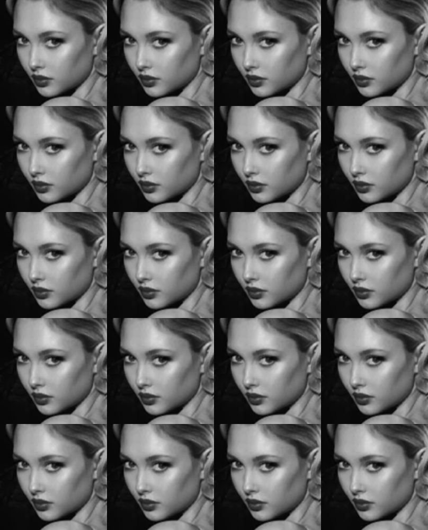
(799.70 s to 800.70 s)

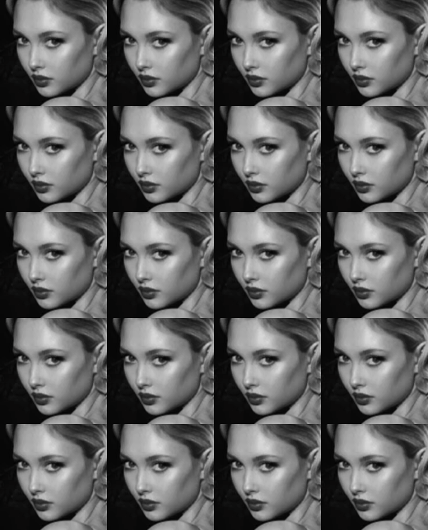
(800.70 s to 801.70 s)

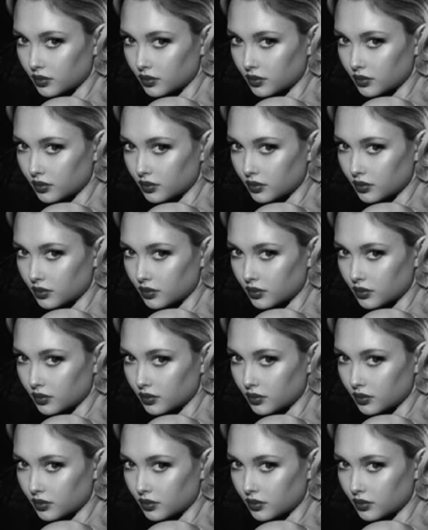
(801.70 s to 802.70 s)

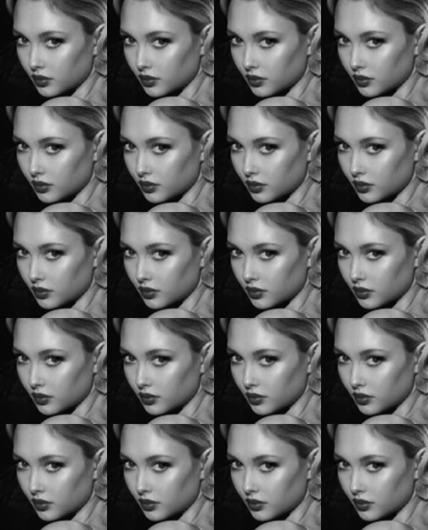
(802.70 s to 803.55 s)
The face doesn't move, so there is nothing to read.